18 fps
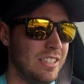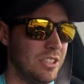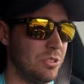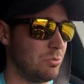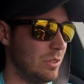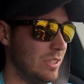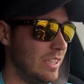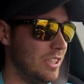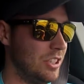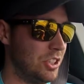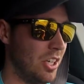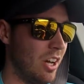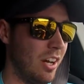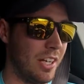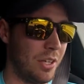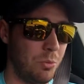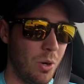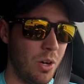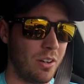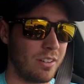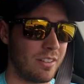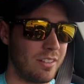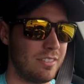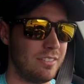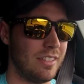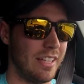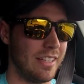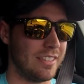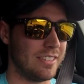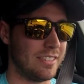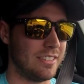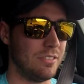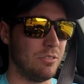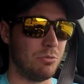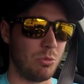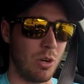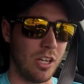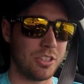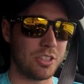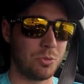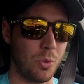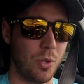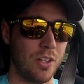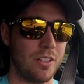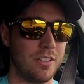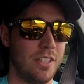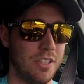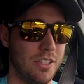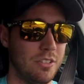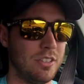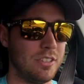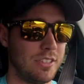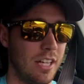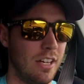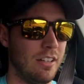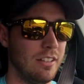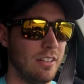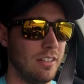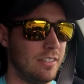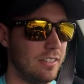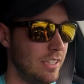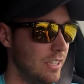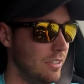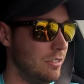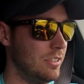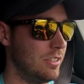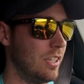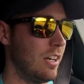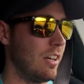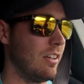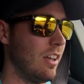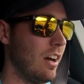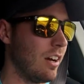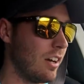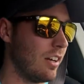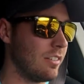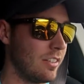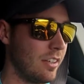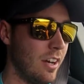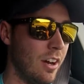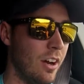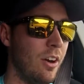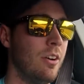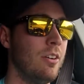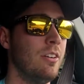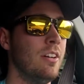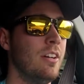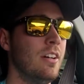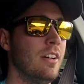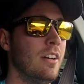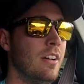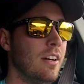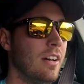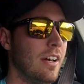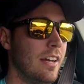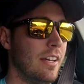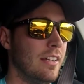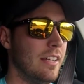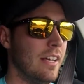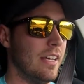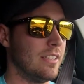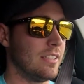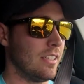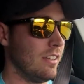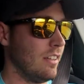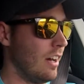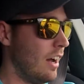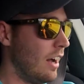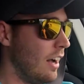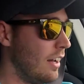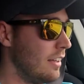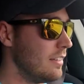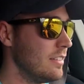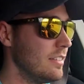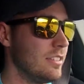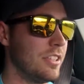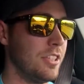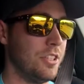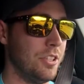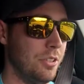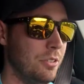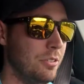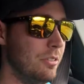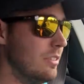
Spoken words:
really shoddy work. Like, it's rushed work. Like, you could tell that he's got a lot on the go, and he has a lot to do.